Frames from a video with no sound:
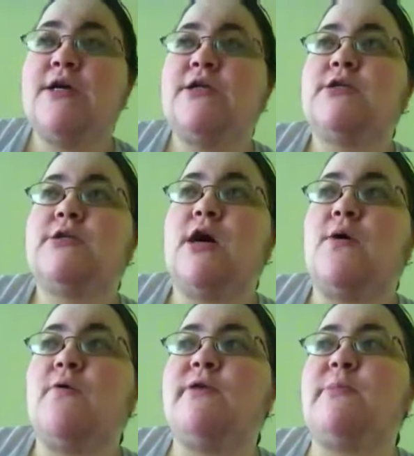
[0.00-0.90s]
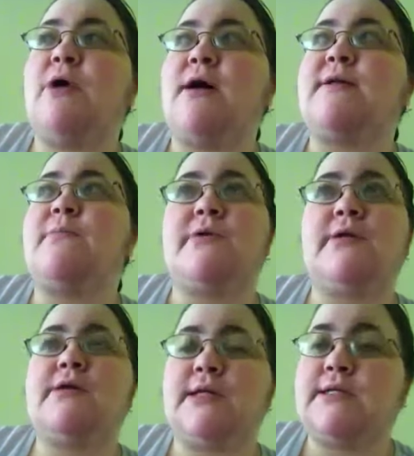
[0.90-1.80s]
So it was a
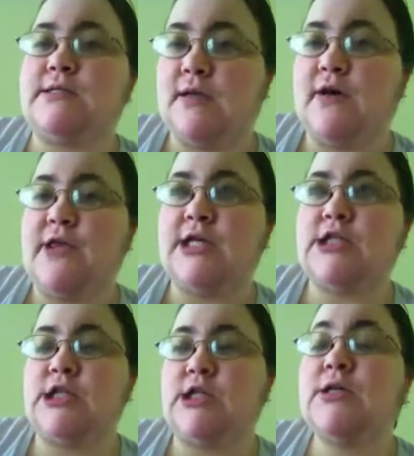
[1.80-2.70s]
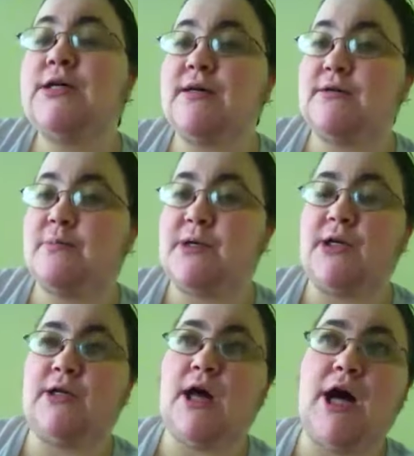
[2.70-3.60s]
possibility still that she could have been
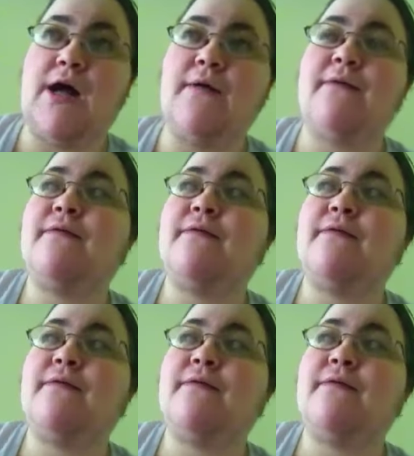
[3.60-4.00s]
alive.